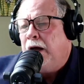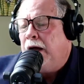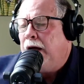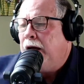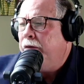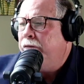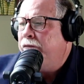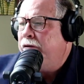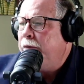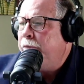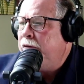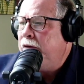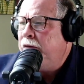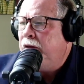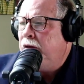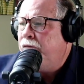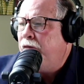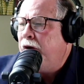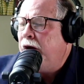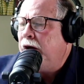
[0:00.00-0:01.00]
something to
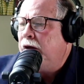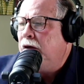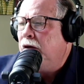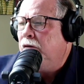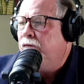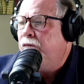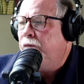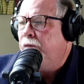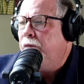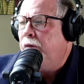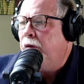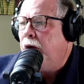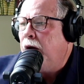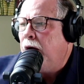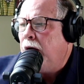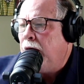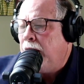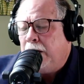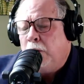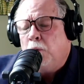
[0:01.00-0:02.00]
the effect of,
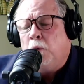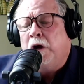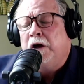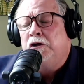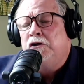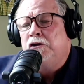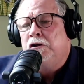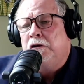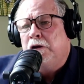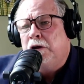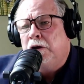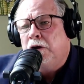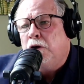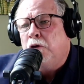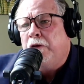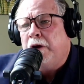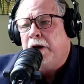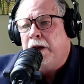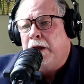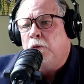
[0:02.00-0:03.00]
"I want you to
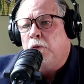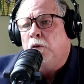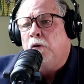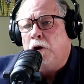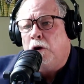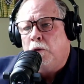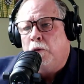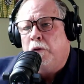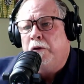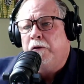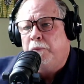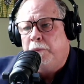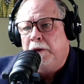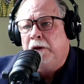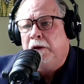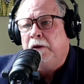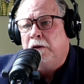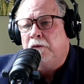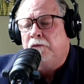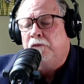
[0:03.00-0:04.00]
know that I will always be
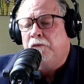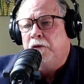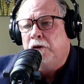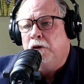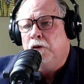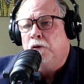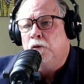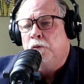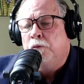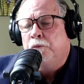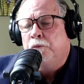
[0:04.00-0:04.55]
here for you."